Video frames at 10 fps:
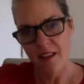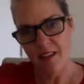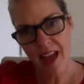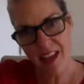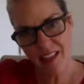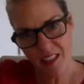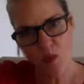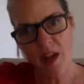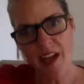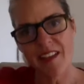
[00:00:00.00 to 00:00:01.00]
That's
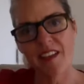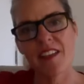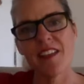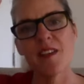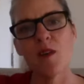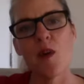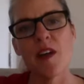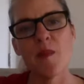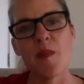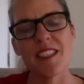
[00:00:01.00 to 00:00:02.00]
why they're in the
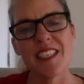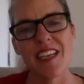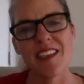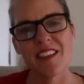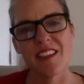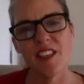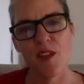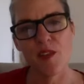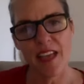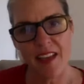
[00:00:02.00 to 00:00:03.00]
1%. Do you
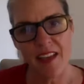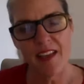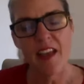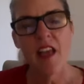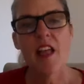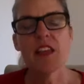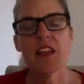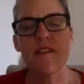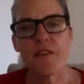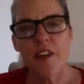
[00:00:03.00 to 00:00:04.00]
get it? The
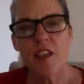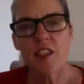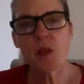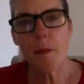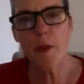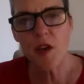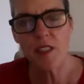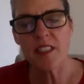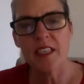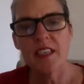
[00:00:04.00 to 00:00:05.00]
first
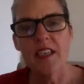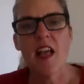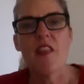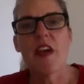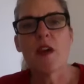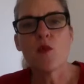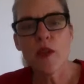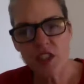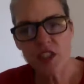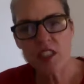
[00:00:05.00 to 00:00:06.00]
person that
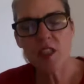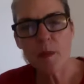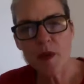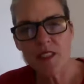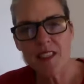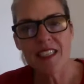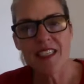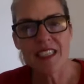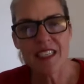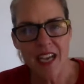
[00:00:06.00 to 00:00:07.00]
reaches the person in
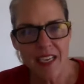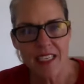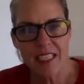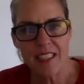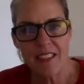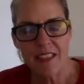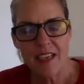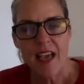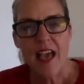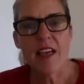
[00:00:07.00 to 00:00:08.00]
kindness
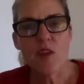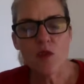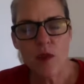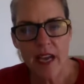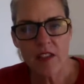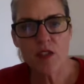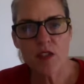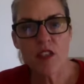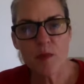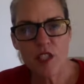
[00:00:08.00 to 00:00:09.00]
and gratitude
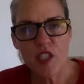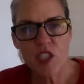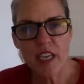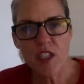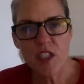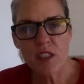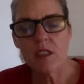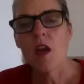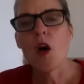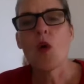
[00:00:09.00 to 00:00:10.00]
and appreciation
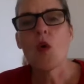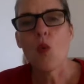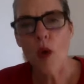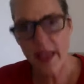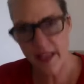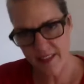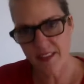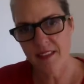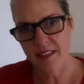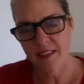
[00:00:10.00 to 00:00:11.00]

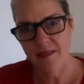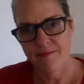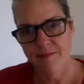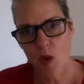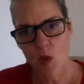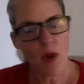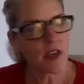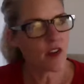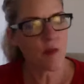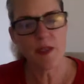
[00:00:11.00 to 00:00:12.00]
wins
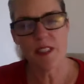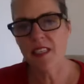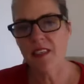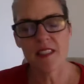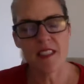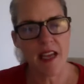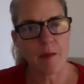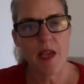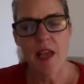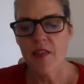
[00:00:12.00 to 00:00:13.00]
100% of the time.
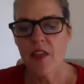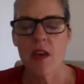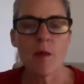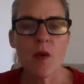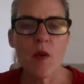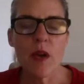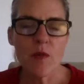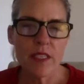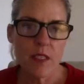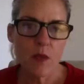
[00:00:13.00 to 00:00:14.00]
The number one
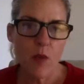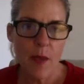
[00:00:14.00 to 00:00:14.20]
reason why